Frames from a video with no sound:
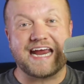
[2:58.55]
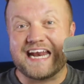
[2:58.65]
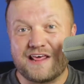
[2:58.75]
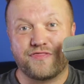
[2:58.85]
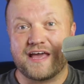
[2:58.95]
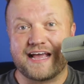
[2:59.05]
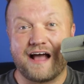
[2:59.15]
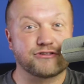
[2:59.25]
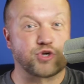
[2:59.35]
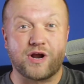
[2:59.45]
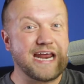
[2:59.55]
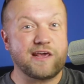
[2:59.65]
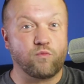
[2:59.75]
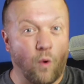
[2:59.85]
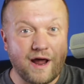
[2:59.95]
anything else or
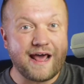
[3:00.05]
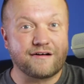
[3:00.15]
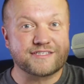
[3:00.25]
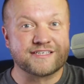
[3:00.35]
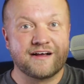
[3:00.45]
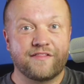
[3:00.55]
anyone else